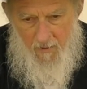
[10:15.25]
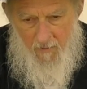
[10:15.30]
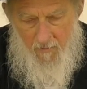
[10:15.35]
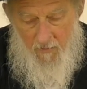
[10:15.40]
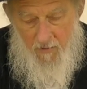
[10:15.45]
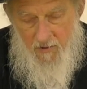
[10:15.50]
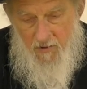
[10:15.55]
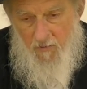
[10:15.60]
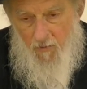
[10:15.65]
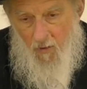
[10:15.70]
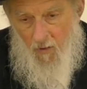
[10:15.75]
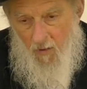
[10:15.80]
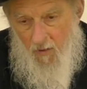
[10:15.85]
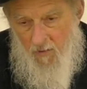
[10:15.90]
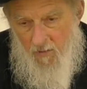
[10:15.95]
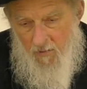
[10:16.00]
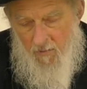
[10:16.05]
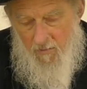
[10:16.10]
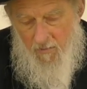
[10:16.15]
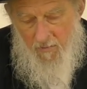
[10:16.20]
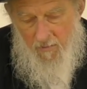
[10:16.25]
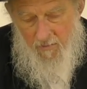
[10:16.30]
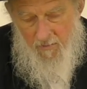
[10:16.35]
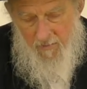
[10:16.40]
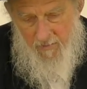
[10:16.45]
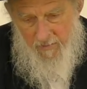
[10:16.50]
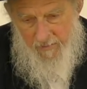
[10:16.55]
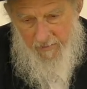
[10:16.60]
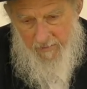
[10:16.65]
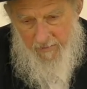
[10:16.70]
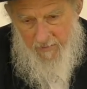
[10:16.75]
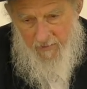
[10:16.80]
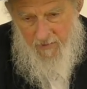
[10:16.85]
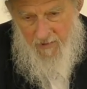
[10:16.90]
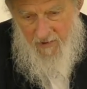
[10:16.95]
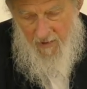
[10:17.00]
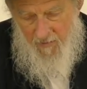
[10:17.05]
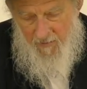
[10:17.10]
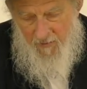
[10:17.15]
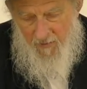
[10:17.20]
First of all,
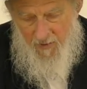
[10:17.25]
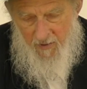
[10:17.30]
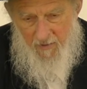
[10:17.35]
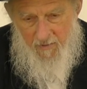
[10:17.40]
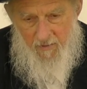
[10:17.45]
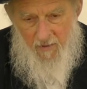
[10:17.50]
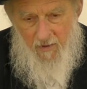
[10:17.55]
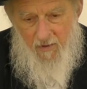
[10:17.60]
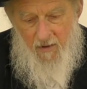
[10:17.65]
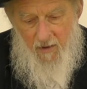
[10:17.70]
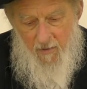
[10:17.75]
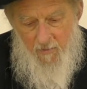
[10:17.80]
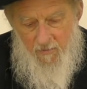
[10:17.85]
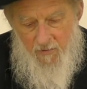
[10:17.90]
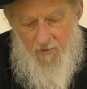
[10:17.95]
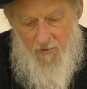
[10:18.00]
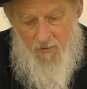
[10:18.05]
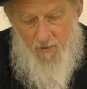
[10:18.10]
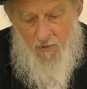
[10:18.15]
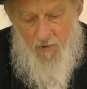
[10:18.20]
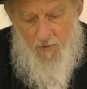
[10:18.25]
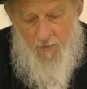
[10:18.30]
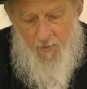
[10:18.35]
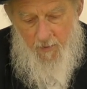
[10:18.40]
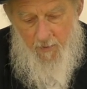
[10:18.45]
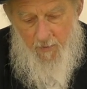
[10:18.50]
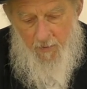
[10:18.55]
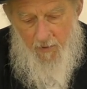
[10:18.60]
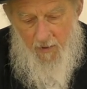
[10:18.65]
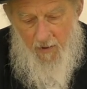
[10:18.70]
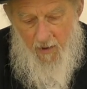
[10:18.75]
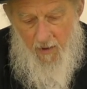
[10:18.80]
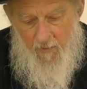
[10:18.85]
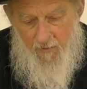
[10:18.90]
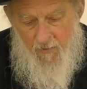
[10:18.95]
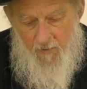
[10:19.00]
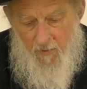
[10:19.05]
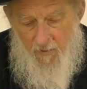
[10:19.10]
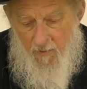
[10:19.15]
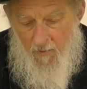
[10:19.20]
suffering that comes to Jewish people
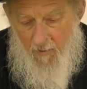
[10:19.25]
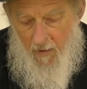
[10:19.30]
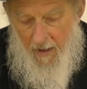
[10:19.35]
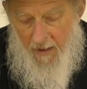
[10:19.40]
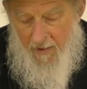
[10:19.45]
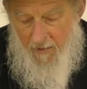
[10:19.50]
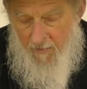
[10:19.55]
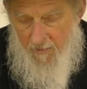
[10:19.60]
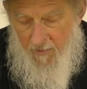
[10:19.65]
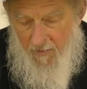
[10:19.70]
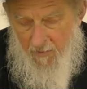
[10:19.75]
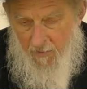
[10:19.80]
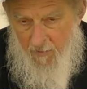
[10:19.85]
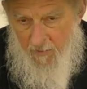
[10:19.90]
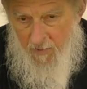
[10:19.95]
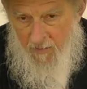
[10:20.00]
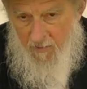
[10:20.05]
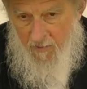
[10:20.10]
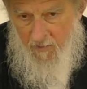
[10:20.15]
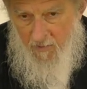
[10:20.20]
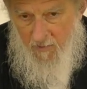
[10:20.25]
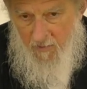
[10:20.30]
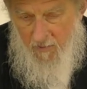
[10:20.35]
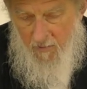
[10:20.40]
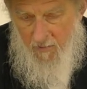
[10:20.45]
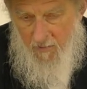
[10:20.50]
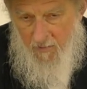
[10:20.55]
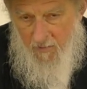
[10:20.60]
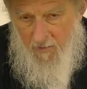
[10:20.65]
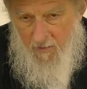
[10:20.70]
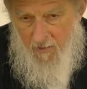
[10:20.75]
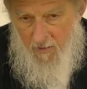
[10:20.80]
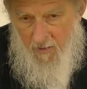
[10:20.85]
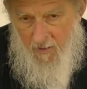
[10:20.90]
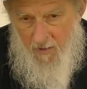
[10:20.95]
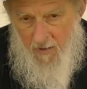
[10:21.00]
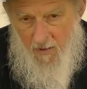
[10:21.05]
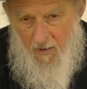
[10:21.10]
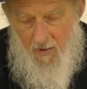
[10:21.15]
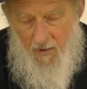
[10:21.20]
comes for a variety of different reasons.
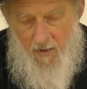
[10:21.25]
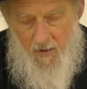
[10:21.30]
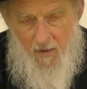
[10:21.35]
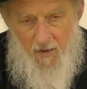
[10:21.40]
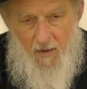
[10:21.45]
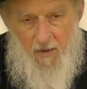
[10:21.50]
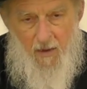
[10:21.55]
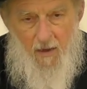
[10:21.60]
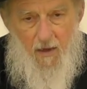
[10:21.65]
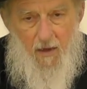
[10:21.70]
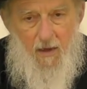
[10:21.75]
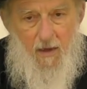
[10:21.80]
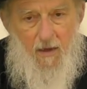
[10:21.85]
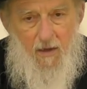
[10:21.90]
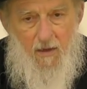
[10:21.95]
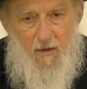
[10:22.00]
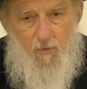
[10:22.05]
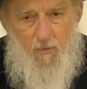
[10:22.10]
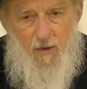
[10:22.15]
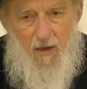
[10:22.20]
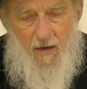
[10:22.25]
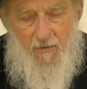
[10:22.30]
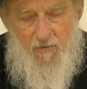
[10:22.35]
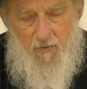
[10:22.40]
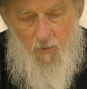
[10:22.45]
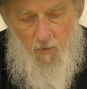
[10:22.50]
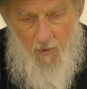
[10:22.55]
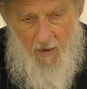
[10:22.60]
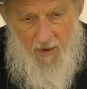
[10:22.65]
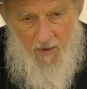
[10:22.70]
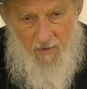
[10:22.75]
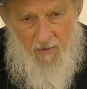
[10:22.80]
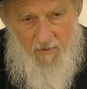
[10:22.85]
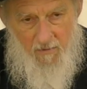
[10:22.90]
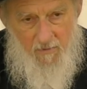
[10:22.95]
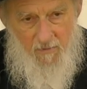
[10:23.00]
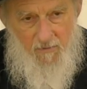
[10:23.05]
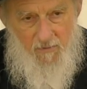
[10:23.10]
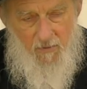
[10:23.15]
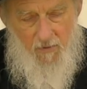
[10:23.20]
And we have to wait
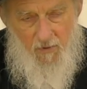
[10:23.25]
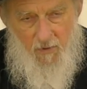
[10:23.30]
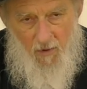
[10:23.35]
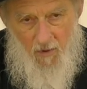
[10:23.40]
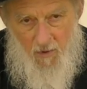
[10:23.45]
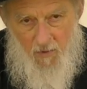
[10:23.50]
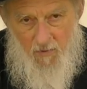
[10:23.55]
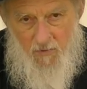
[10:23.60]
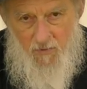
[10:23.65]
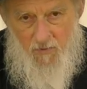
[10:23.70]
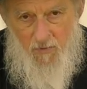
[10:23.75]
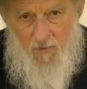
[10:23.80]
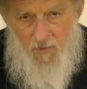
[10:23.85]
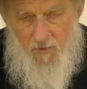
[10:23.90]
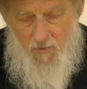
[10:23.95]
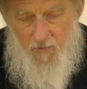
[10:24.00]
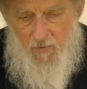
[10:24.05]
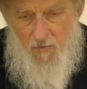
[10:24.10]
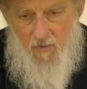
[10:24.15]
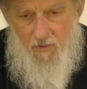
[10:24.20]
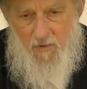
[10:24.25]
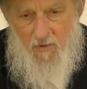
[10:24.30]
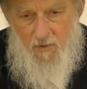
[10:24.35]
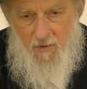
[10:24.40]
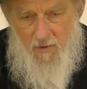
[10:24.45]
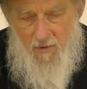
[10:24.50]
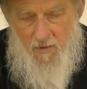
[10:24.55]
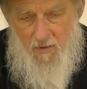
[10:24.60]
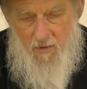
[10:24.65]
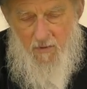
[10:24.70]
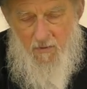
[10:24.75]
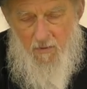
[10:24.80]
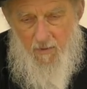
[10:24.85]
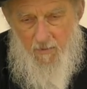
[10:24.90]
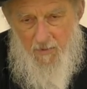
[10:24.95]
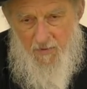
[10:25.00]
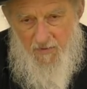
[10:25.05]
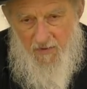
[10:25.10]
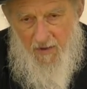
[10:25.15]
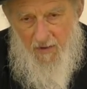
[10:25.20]
for those who
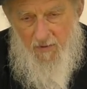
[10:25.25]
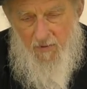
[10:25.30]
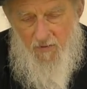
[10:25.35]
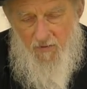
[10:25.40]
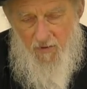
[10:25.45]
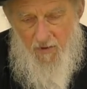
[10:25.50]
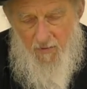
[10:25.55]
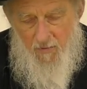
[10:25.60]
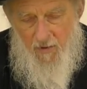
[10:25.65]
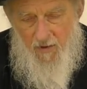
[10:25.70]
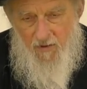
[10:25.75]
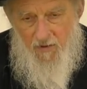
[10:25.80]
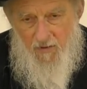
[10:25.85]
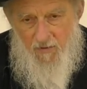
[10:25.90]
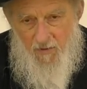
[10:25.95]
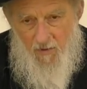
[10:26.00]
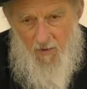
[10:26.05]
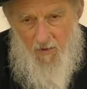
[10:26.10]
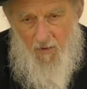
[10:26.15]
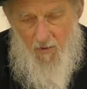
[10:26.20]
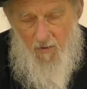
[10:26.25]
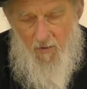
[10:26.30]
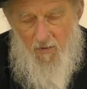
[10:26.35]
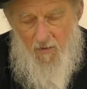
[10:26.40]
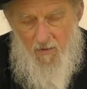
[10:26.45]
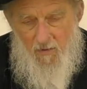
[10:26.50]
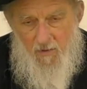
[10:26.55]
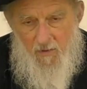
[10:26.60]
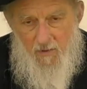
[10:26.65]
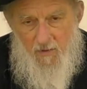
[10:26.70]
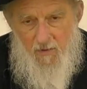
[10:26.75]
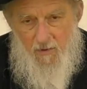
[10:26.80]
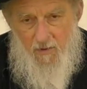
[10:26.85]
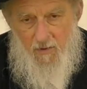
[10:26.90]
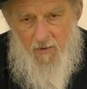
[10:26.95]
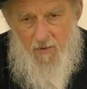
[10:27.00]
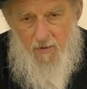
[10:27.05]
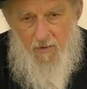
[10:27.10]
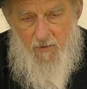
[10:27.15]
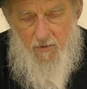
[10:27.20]
represent the generation as a whole
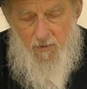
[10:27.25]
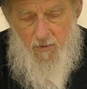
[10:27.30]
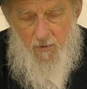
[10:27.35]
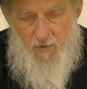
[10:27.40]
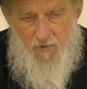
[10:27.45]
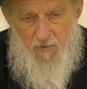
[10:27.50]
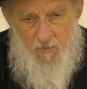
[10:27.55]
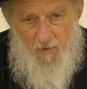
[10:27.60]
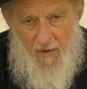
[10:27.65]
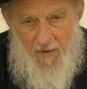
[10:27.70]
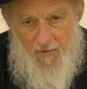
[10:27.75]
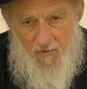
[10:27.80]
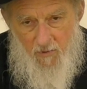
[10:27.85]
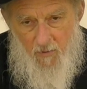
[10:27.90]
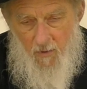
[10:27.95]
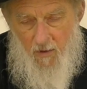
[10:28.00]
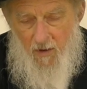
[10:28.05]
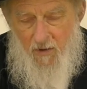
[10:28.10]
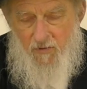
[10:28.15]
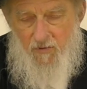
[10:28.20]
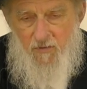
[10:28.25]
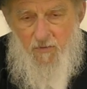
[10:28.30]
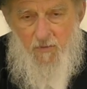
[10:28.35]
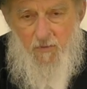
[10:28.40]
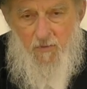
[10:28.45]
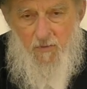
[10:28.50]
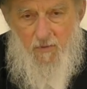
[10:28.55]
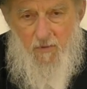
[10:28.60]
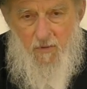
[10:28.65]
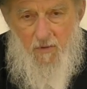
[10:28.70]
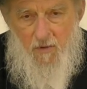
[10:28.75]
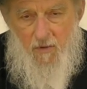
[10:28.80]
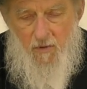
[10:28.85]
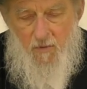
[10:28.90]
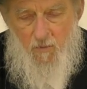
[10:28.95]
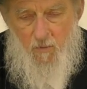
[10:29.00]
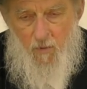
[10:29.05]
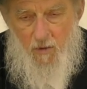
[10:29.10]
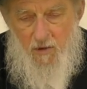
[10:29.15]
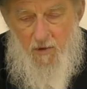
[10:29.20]
to explain to us
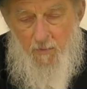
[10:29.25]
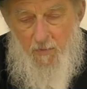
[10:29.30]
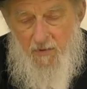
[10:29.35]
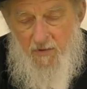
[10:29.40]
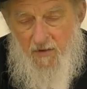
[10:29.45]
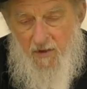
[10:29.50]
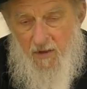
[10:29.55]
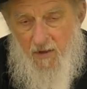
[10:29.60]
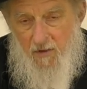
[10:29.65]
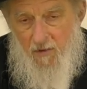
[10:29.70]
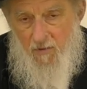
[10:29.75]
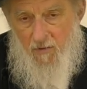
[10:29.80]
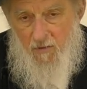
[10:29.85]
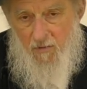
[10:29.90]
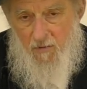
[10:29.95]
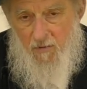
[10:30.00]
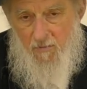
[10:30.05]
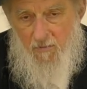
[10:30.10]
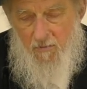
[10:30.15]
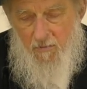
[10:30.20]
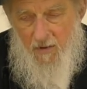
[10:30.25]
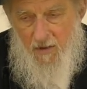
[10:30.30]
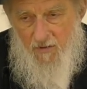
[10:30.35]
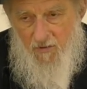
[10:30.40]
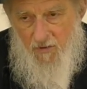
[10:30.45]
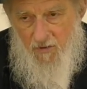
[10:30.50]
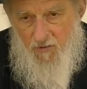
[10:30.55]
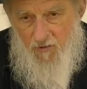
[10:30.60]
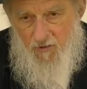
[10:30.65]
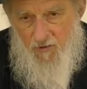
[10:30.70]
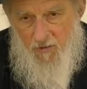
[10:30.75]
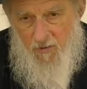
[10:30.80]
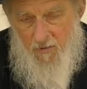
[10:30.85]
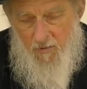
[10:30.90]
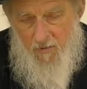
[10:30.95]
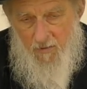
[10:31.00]
what the particular message